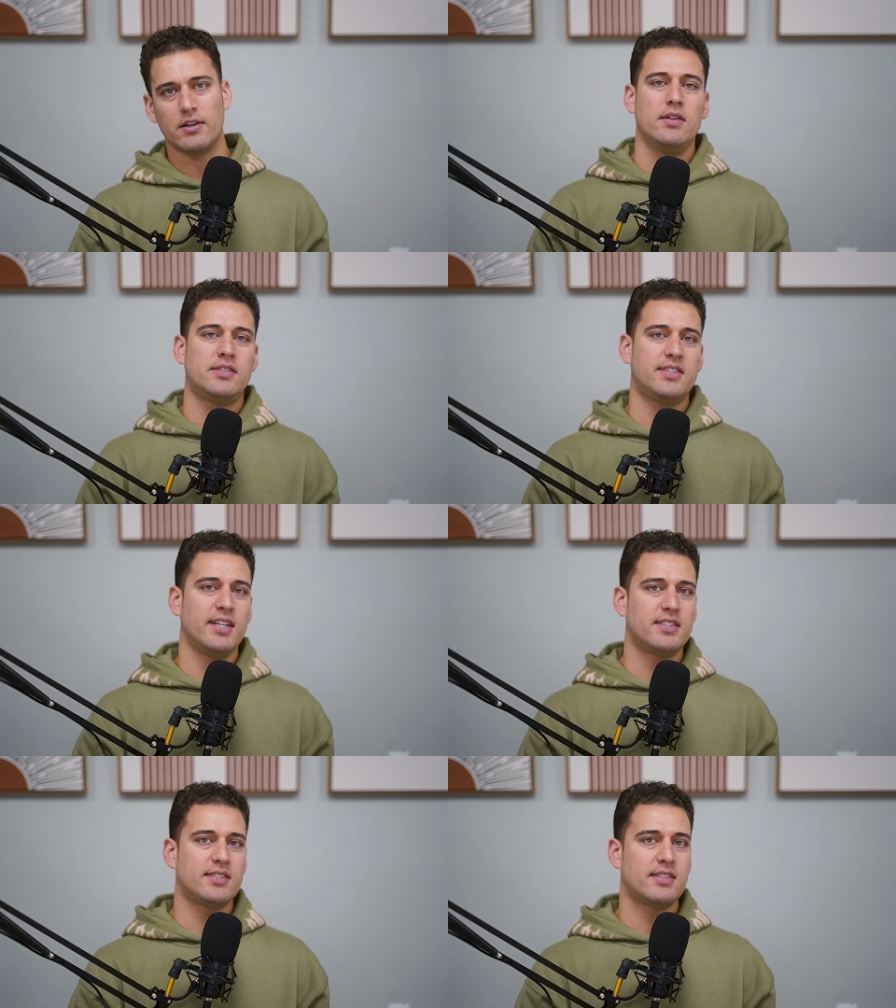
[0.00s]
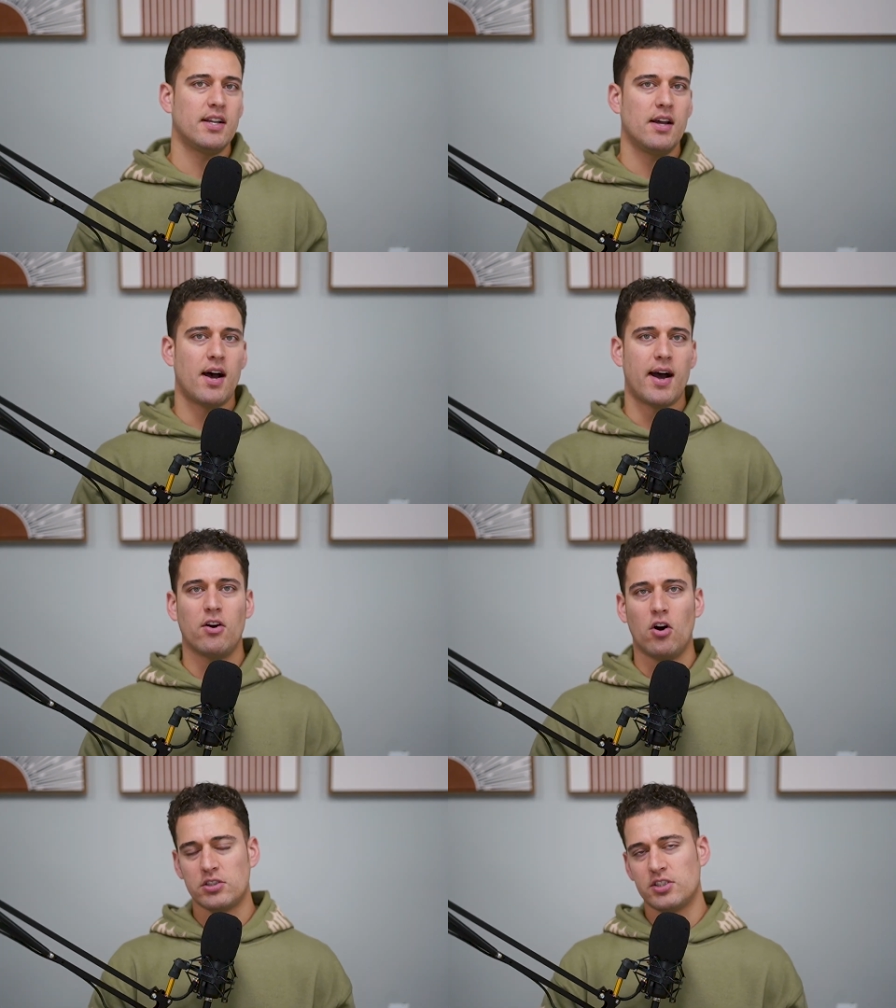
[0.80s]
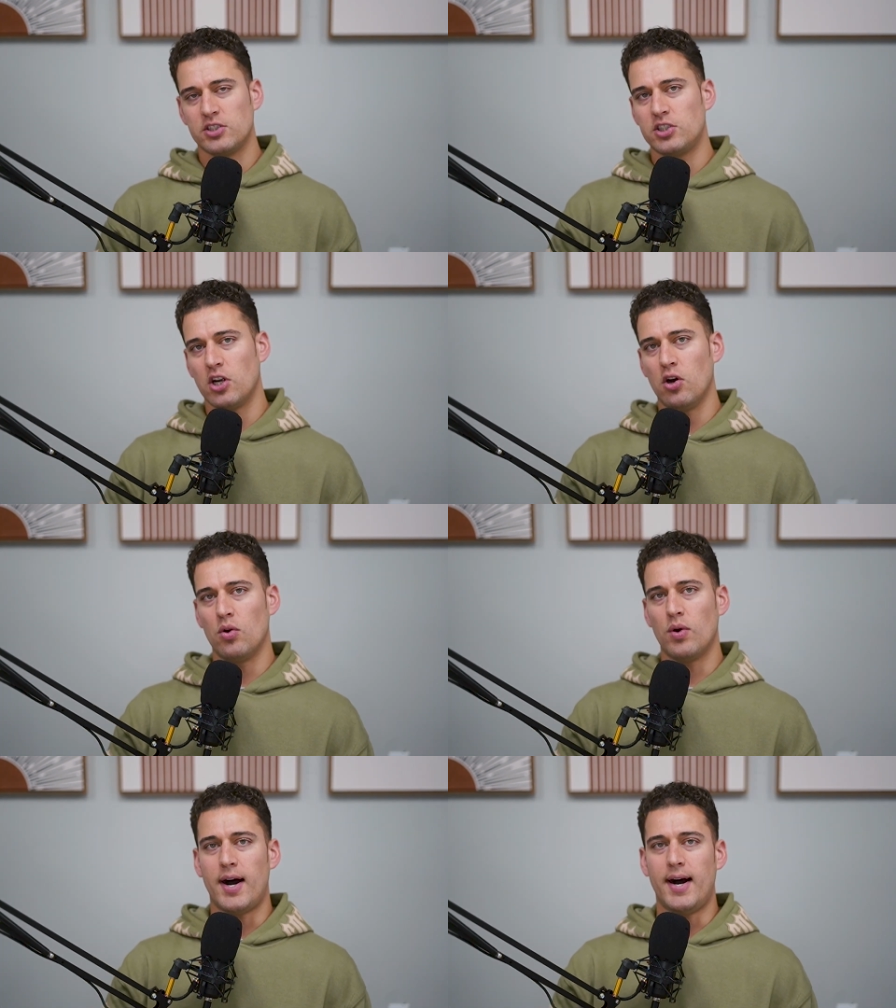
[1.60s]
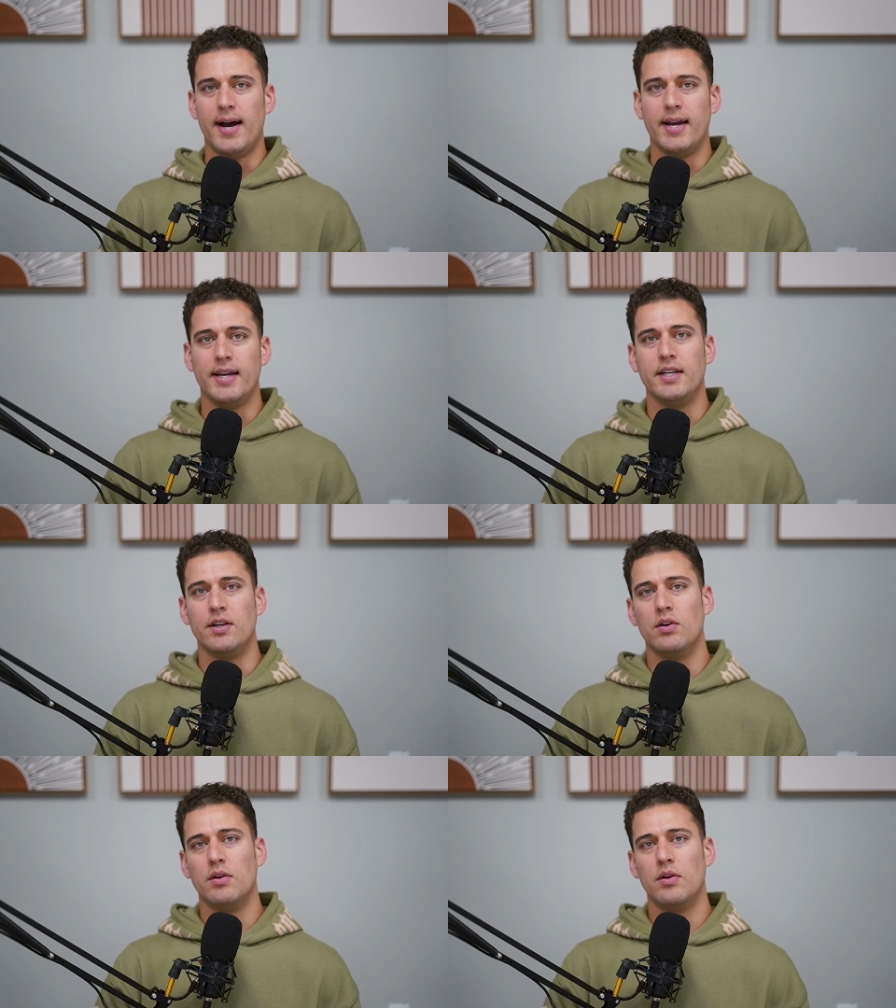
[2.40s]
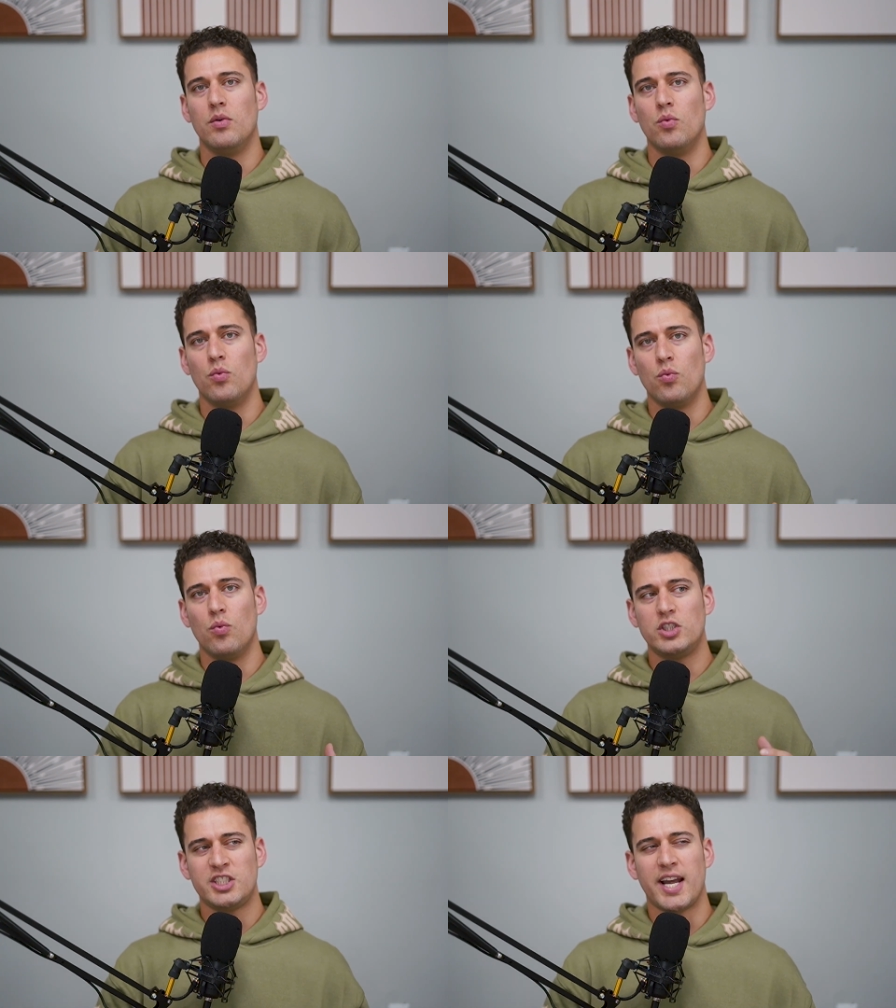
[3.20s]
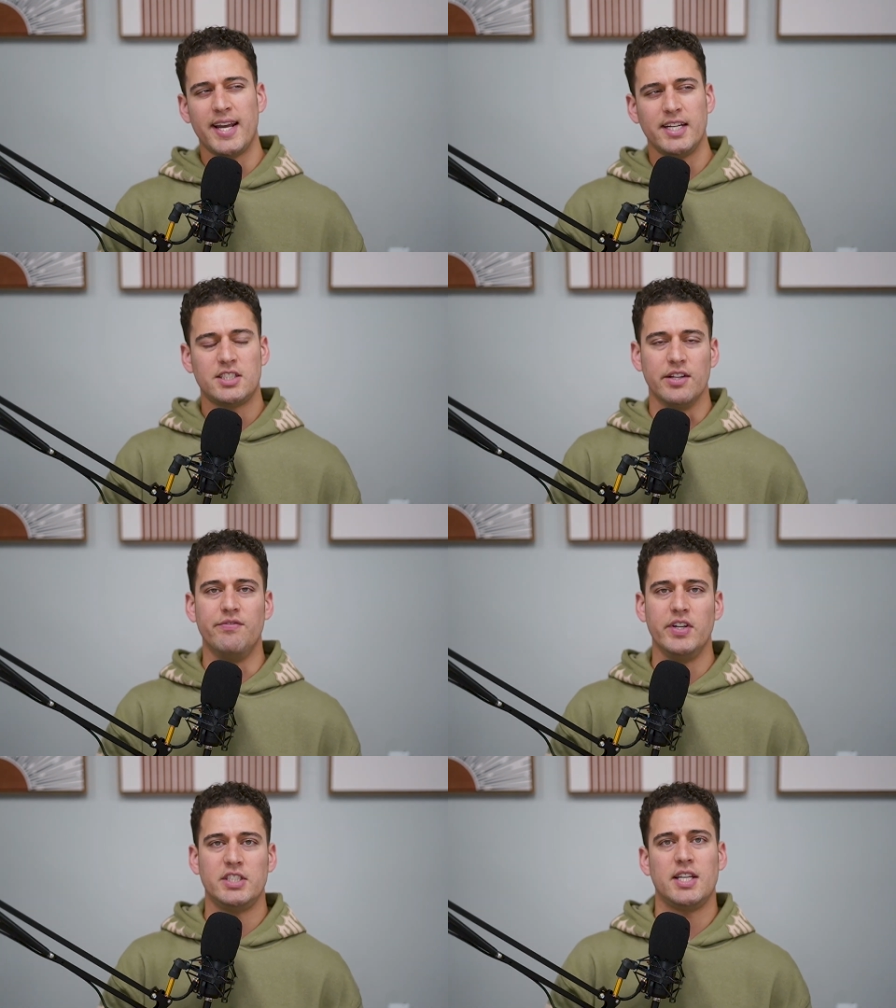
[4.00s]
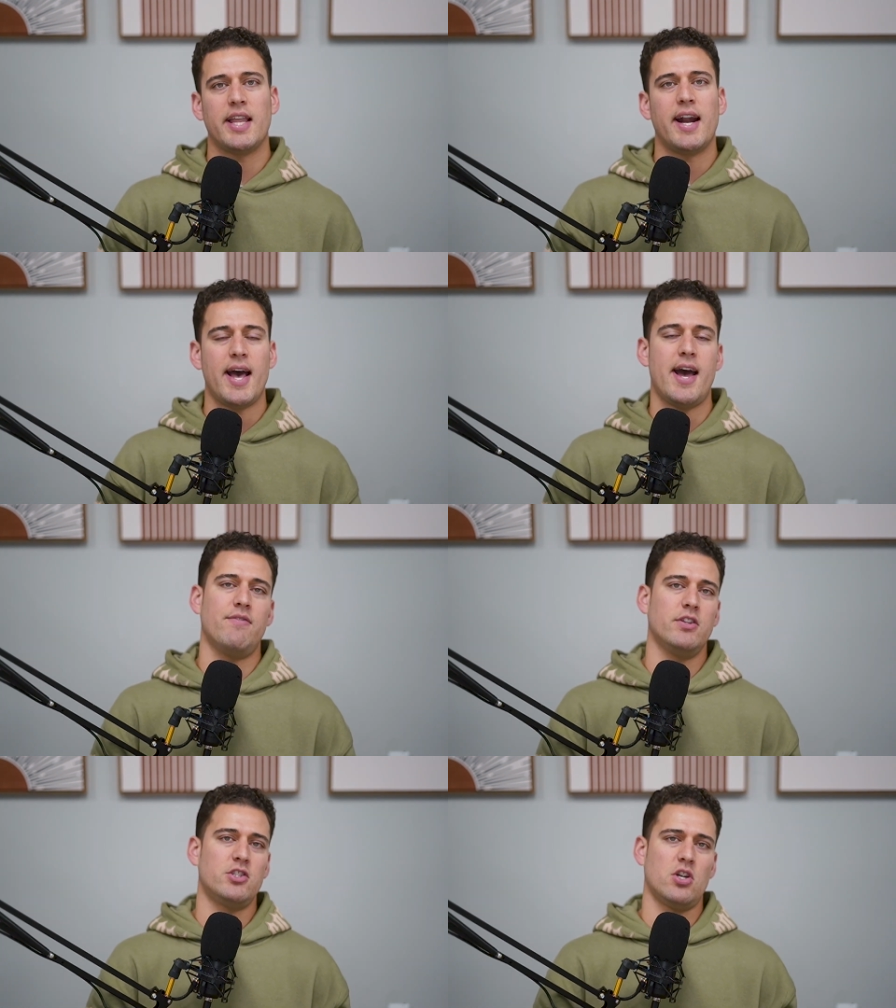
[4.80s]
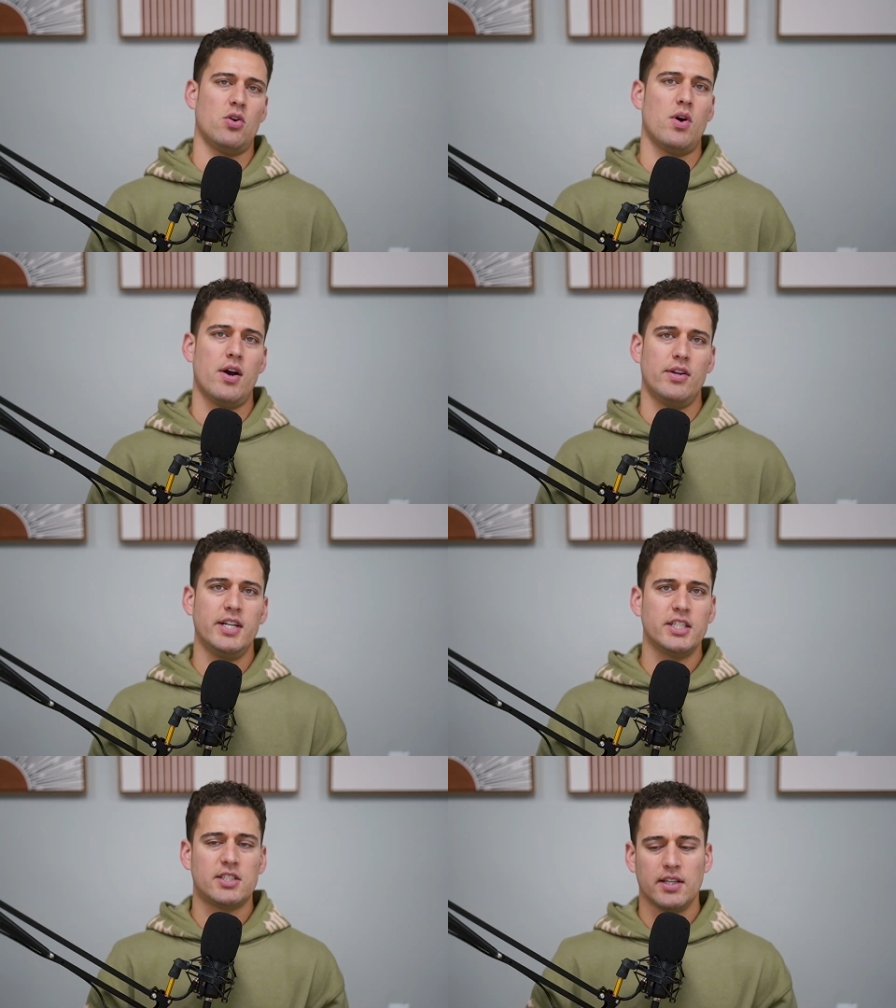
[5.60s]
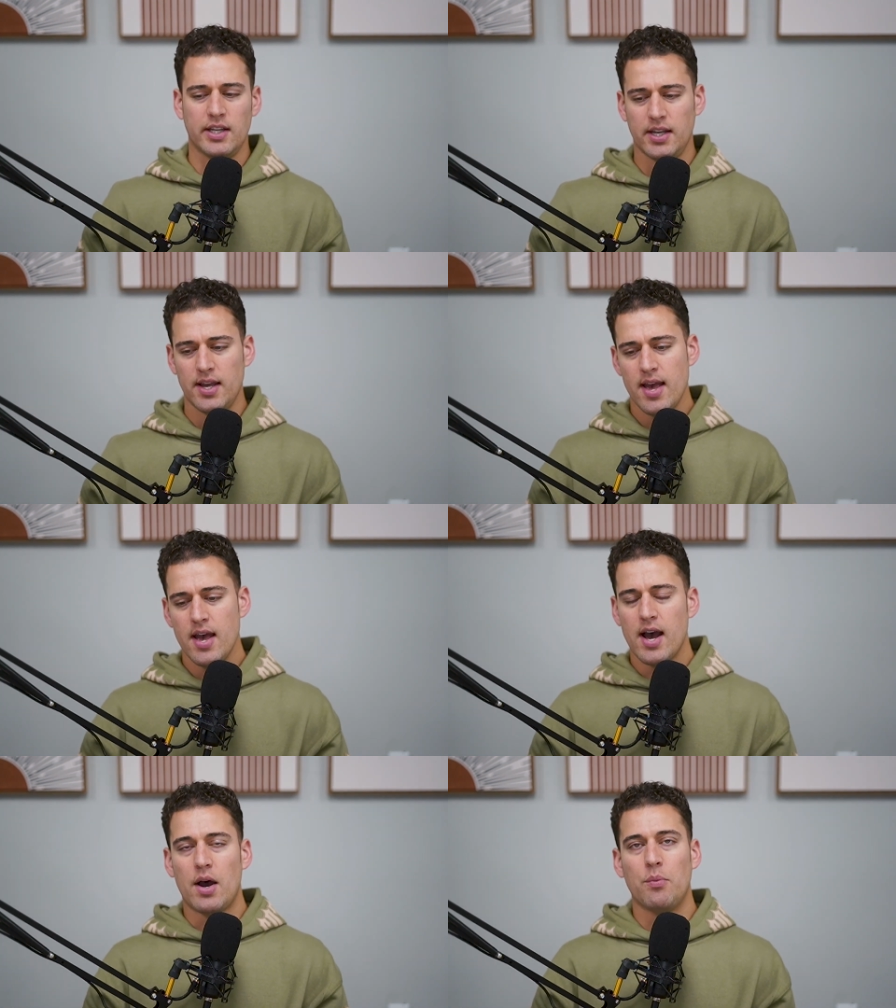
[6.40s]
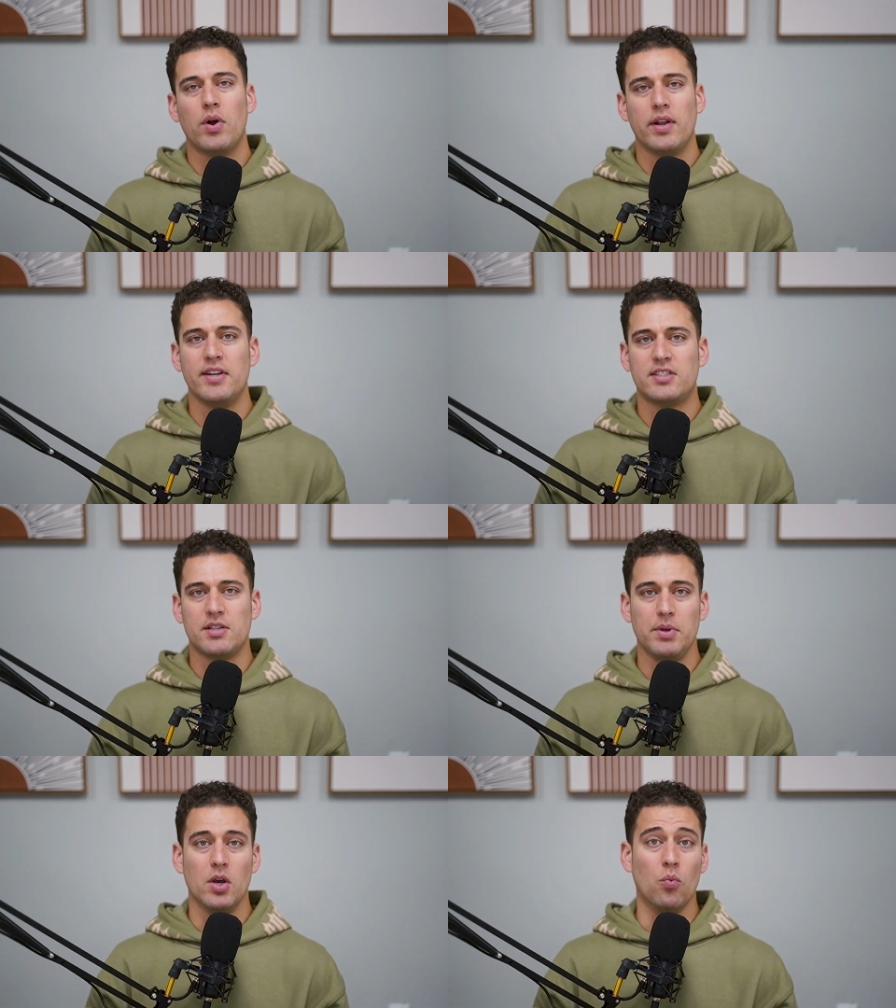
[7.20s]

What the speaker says: Since I launched the show, I change the vision that I have for the show. Initially, I wanted this to be a